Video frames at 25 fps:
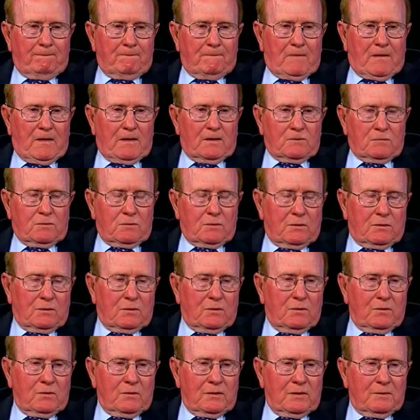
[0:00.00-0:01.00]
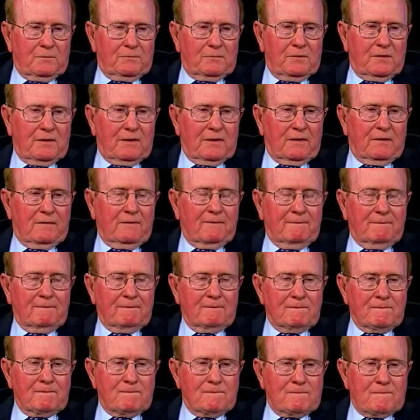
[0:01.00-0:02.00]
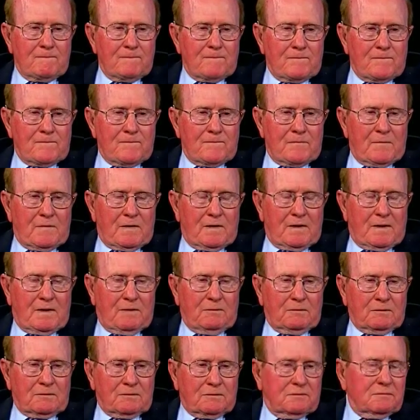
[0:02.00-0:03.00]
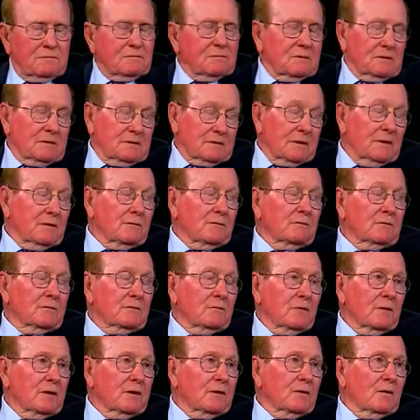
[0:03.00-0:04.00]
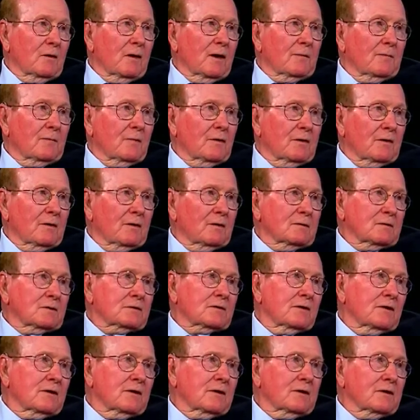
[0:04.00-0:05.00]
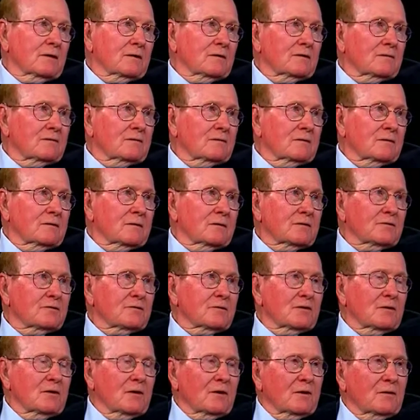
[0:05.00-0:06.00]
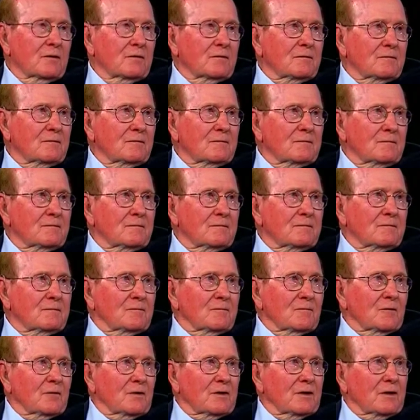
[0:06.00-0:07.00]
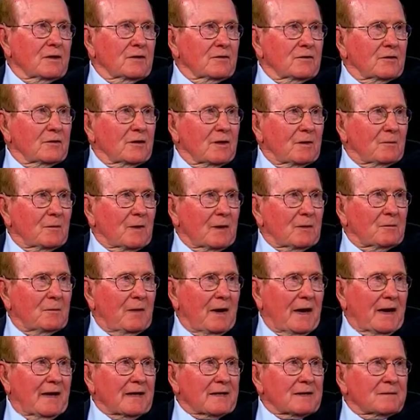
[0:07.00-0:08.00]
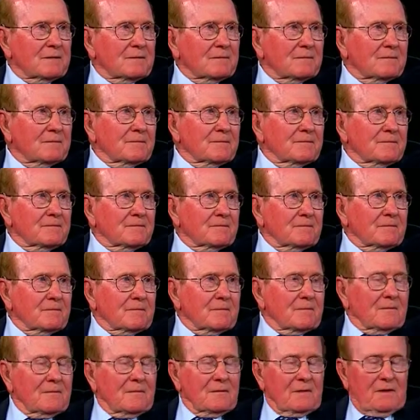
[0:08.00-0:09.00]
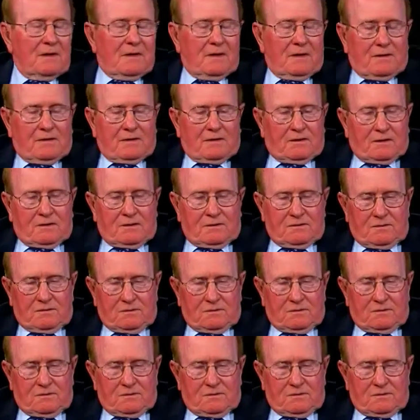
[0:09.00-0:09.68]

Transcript: as we were going up there, I was, again, the radio operator. I was carrying a SCR 300 on my back. And uh,